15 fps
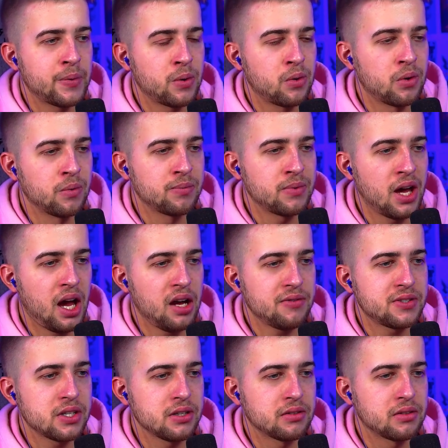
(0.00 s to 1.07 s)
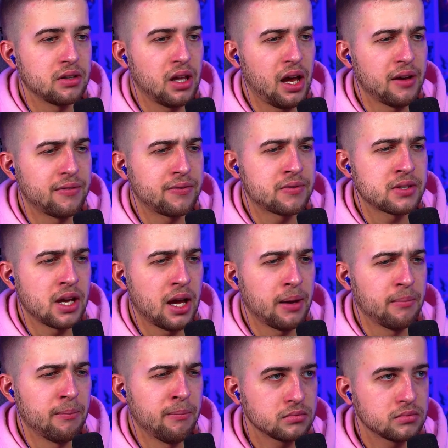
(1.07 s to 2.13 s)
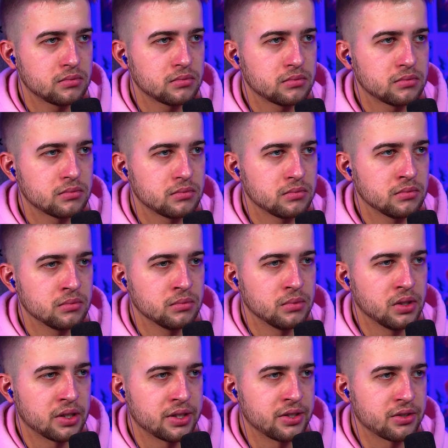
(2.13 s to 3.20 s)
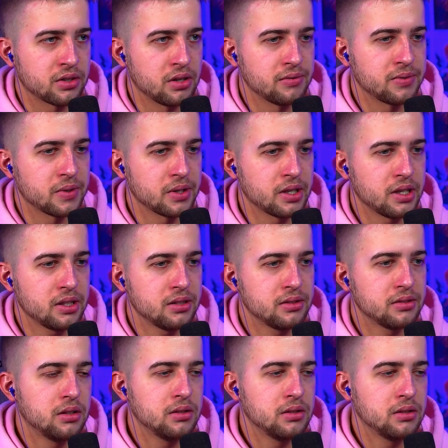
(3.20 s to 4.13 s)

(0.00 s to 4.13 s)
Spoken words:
Or after lifetime. What, you're confident, huh?